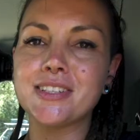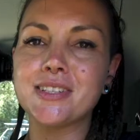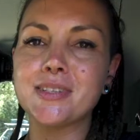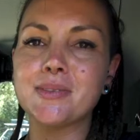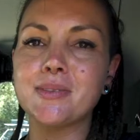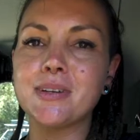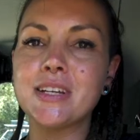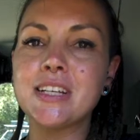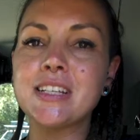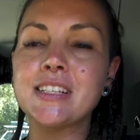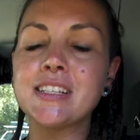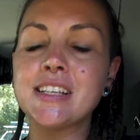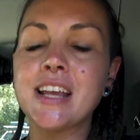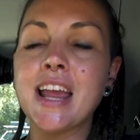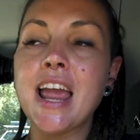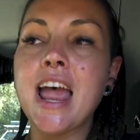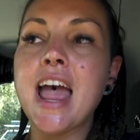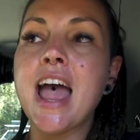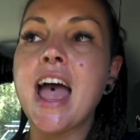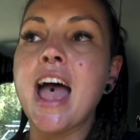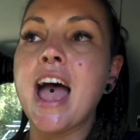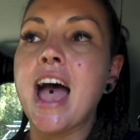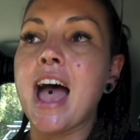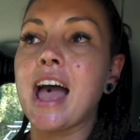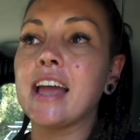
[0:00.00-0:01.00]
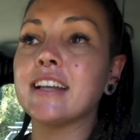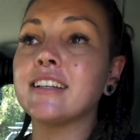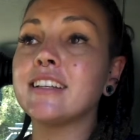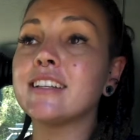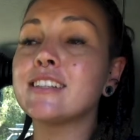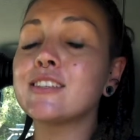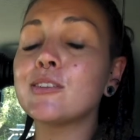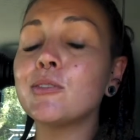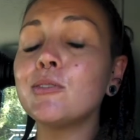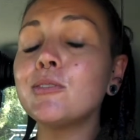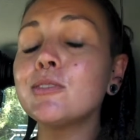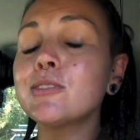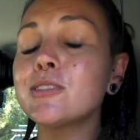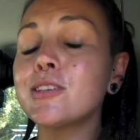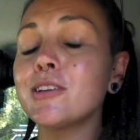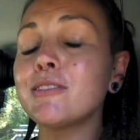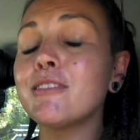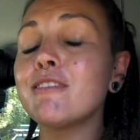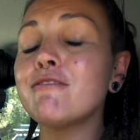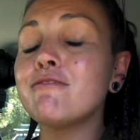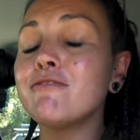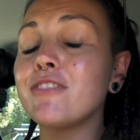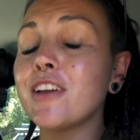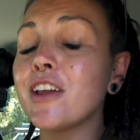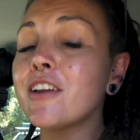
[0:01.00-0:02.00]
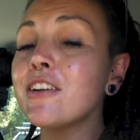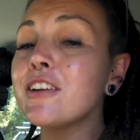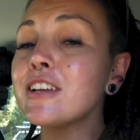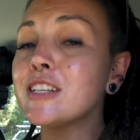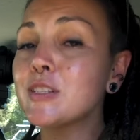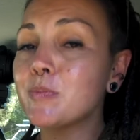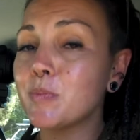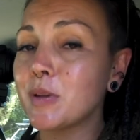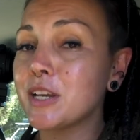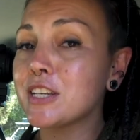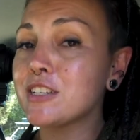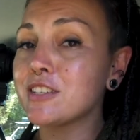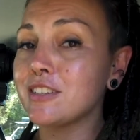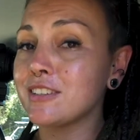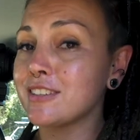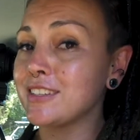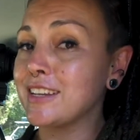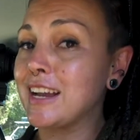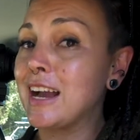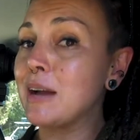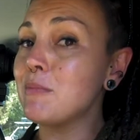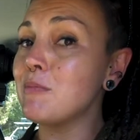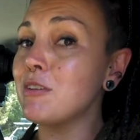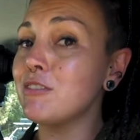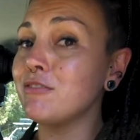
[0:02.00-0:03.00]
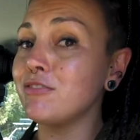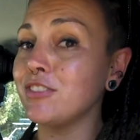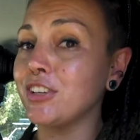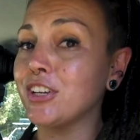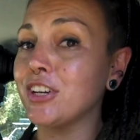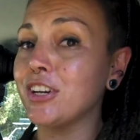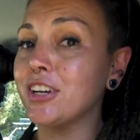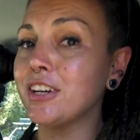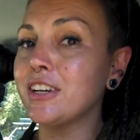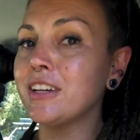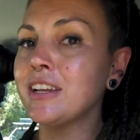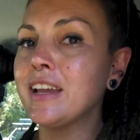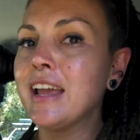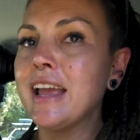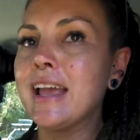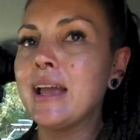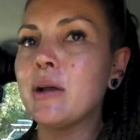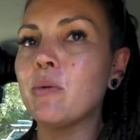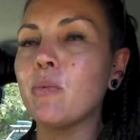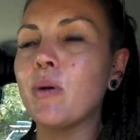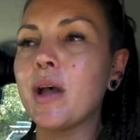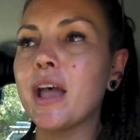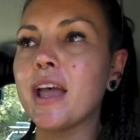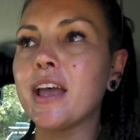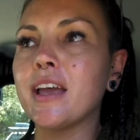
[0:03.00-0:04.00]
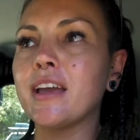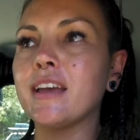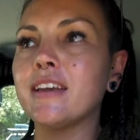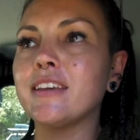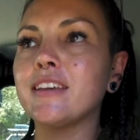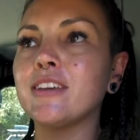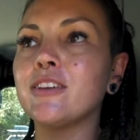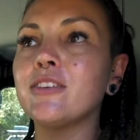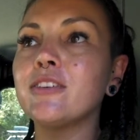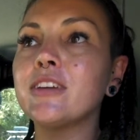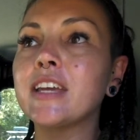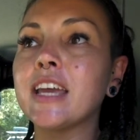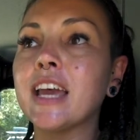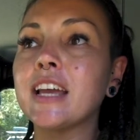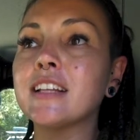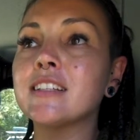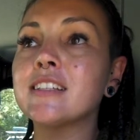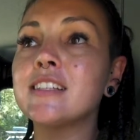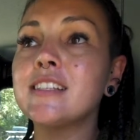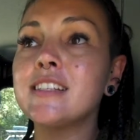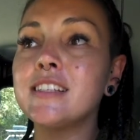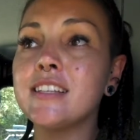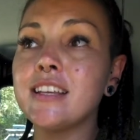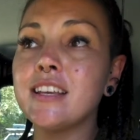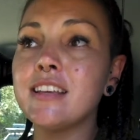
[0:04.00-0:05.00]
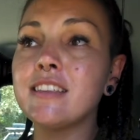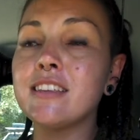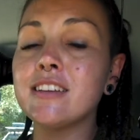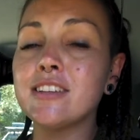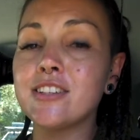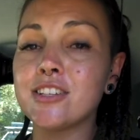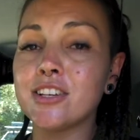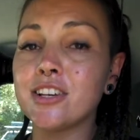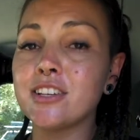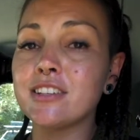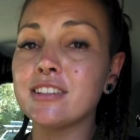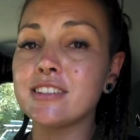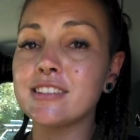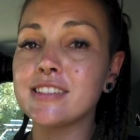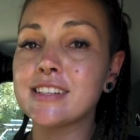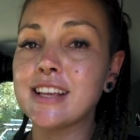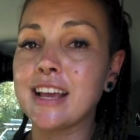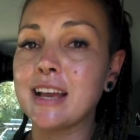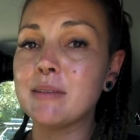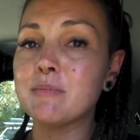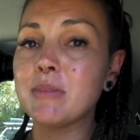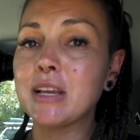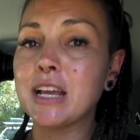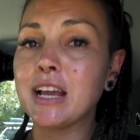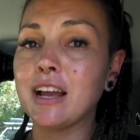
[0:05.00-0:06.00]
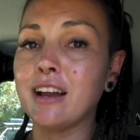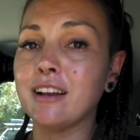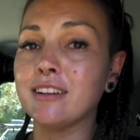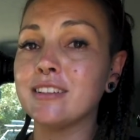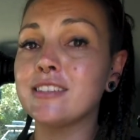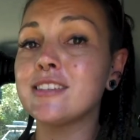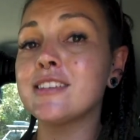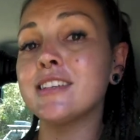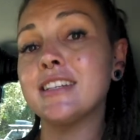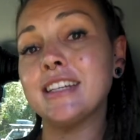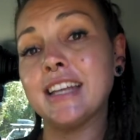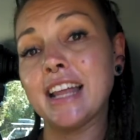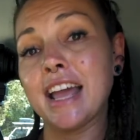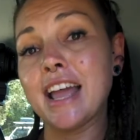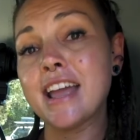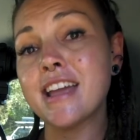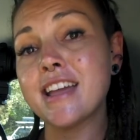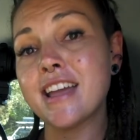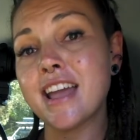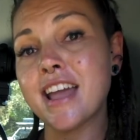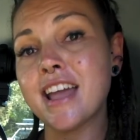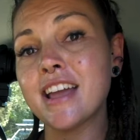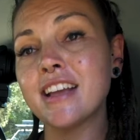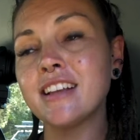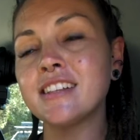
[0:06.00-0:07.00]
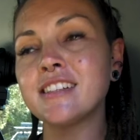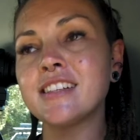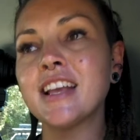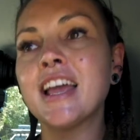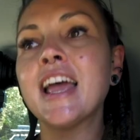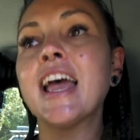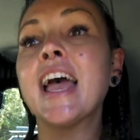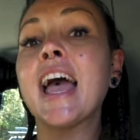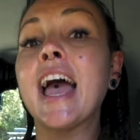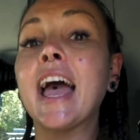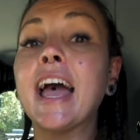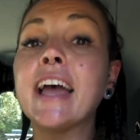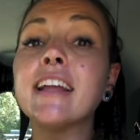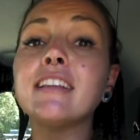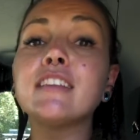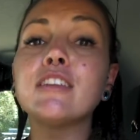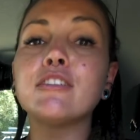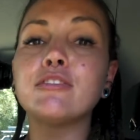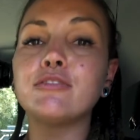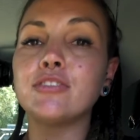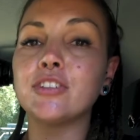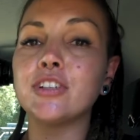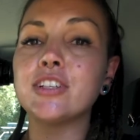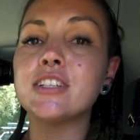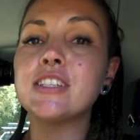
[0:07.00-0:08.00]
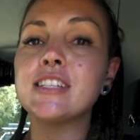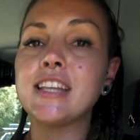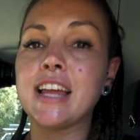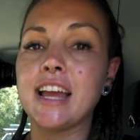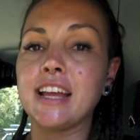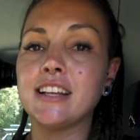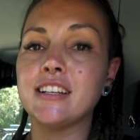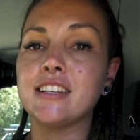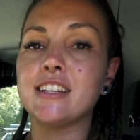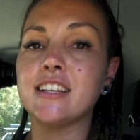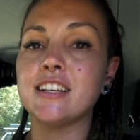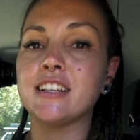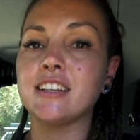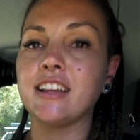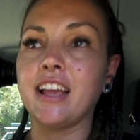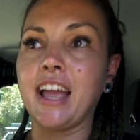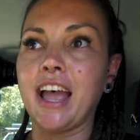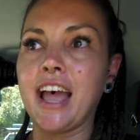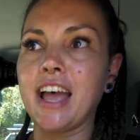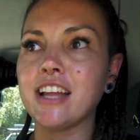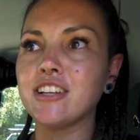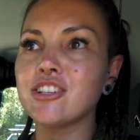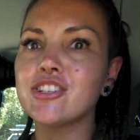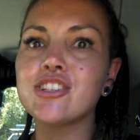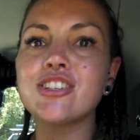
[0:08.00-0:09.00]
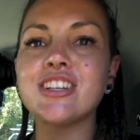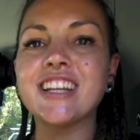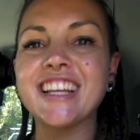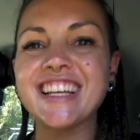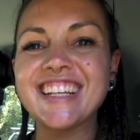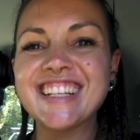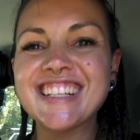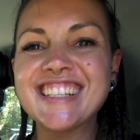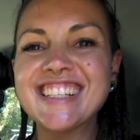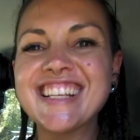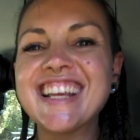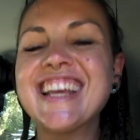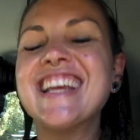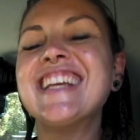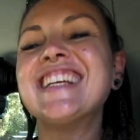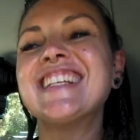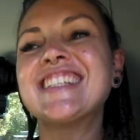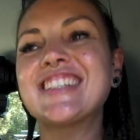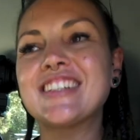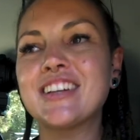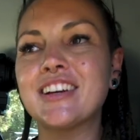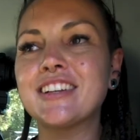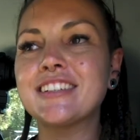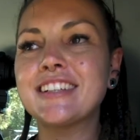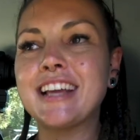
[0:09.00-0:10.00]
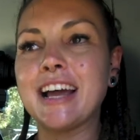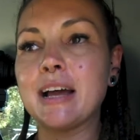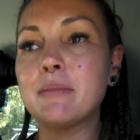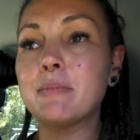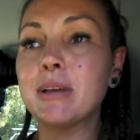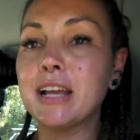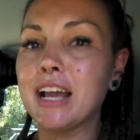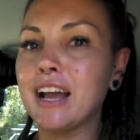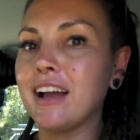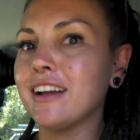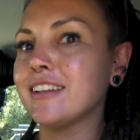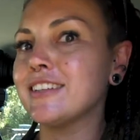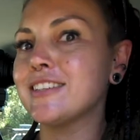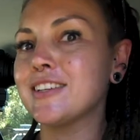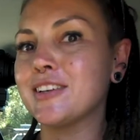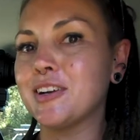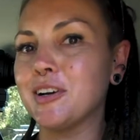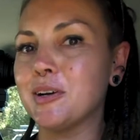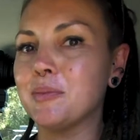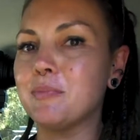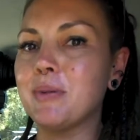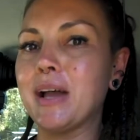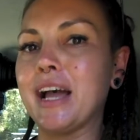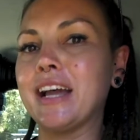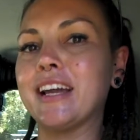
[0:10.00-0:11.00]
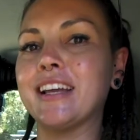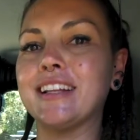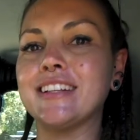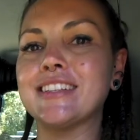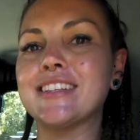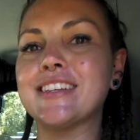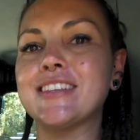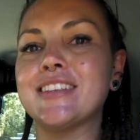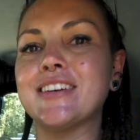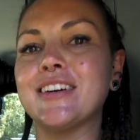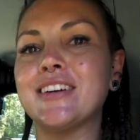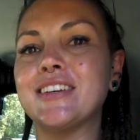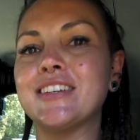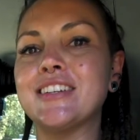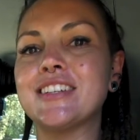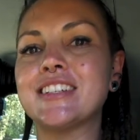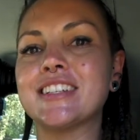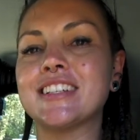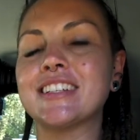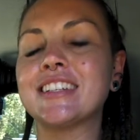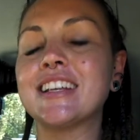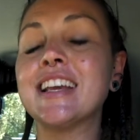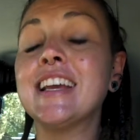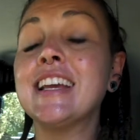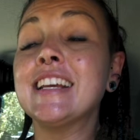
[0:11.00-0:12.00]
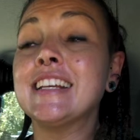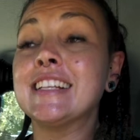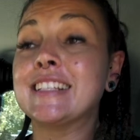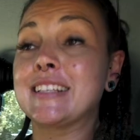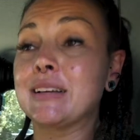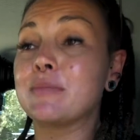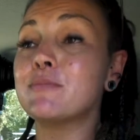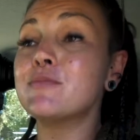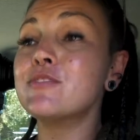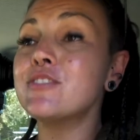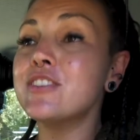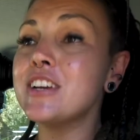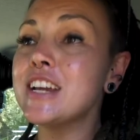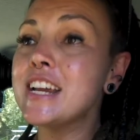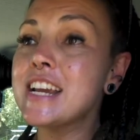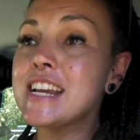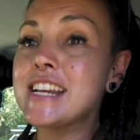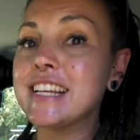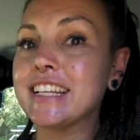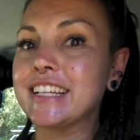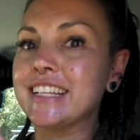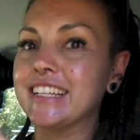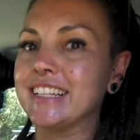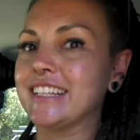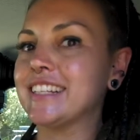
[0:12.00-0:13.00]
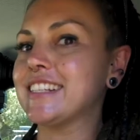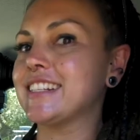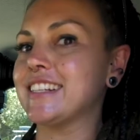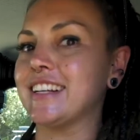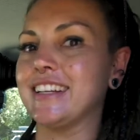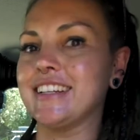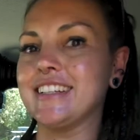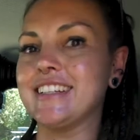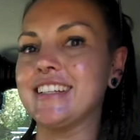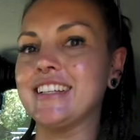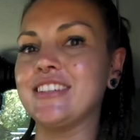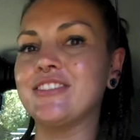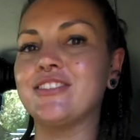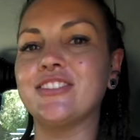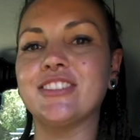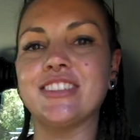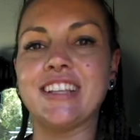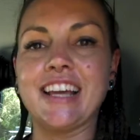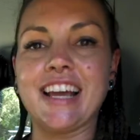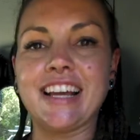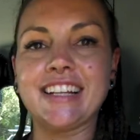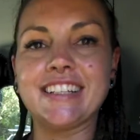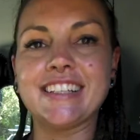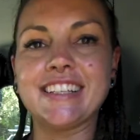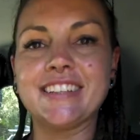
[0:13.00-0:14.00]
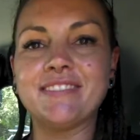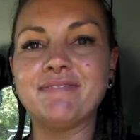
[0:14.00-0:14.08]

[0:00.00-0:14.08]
tours, and it's also a very special time of year where you can see the turtles coming out to lay eggs and the first hatchlings start coming out to go back into the ocean. So I'm really excited for that.